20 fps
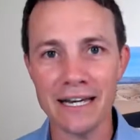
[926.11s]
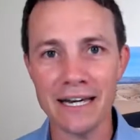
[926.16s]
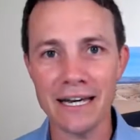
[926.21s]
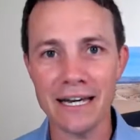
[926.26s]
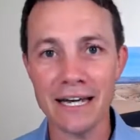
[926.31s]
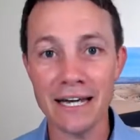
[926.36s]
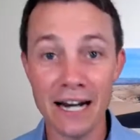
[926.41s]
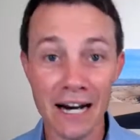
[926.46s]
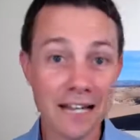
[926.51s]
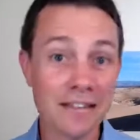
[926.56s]

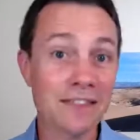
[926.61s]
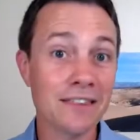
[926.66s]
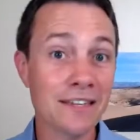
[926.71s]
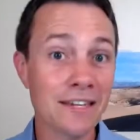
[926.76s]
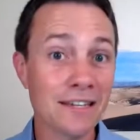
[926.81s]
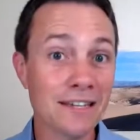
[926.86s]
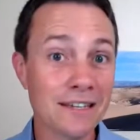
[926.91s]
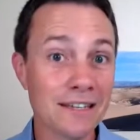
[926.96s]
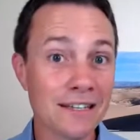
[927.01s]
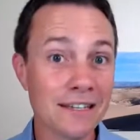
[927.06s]
And I
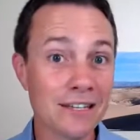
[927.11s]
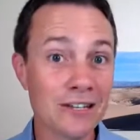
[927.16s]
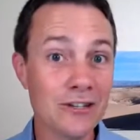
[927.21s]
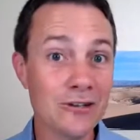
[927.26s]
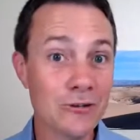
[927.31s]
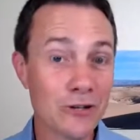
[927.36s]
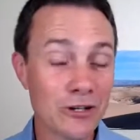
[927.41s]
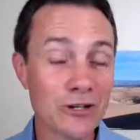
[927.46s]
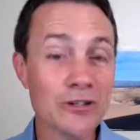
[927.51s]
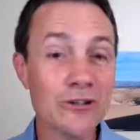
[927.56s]
think
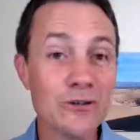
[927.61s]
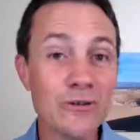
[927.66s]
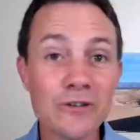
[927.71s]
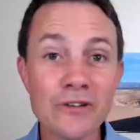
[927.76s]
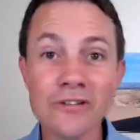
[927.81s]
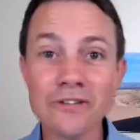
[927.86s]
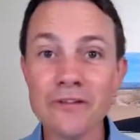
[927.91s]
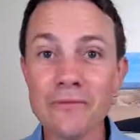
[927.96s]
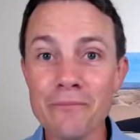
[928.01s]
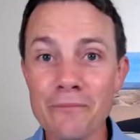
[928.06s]
you can use
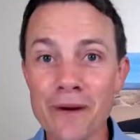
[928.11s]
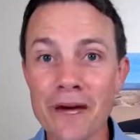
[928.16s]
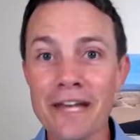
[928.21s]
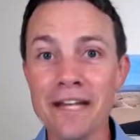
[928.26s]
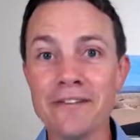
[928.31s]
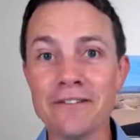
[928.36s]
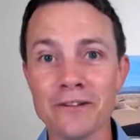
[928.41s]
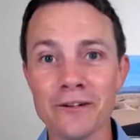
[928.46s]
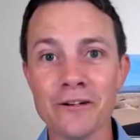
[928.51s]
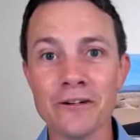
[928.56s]
this in many
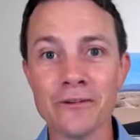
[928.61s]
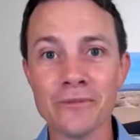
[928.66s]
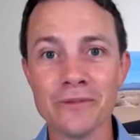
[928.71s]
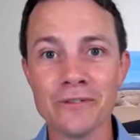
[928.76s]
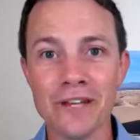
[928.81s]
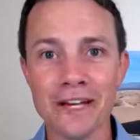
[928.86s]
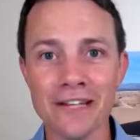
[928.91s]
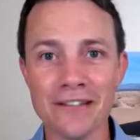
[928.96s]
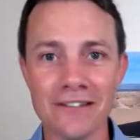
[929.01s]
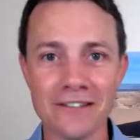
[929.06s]

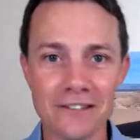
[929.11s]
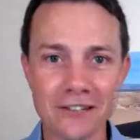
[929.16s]
circumstances.